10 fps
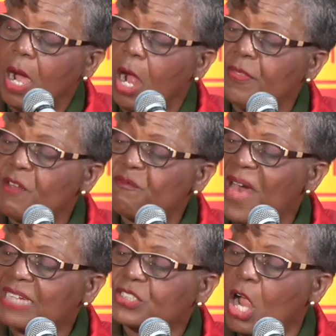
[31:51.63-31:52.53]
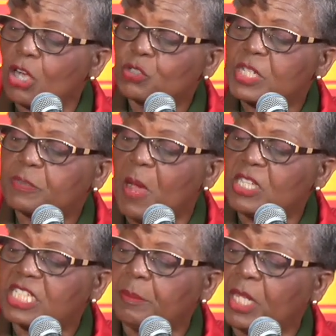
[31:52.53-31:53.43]
on the factors
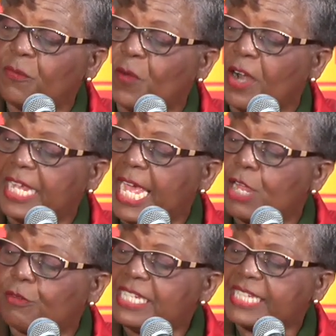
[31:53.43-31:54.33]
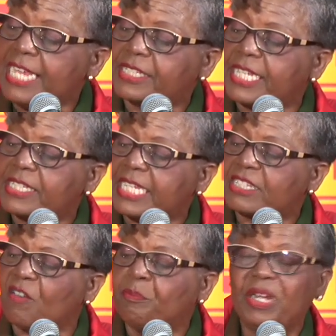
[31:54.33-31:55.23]
responsible for the increased
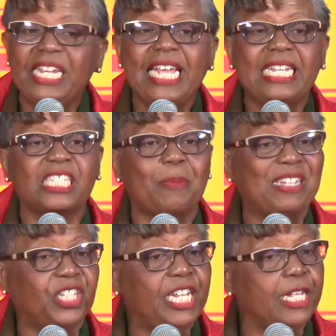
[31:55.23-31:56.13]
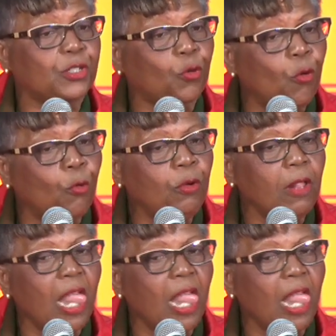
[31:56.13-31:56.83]
instances of bullying, especially in school,